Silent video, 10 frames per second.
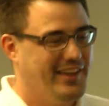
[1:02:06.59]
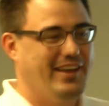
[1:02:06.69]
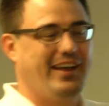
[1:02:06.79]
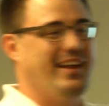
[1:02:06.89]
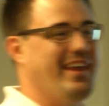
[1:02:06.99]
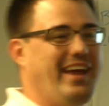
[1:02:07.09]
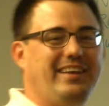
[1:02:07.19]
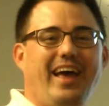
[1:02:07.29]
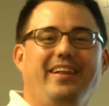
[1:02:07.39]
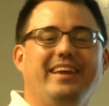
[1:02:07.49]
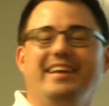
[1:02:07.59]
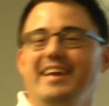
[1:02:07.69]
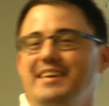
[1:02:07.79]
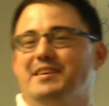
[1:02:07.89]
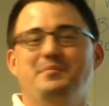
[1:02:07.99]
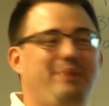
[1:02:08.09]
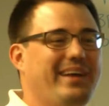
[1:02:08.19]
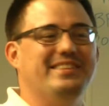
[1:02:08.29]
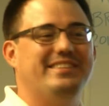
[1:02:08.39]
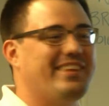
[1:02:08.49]
You connect LEDs and
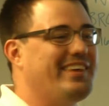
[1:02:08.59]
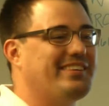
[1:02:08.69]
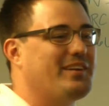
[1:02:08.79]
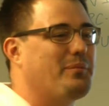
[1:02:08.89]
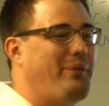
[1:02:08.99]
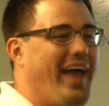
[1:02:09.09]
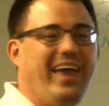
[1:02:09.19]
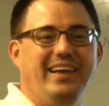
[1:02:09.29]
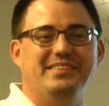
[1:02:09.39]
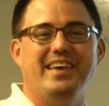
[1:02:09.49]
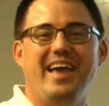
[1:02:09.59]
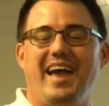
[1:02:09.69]
buttons to these little pegs,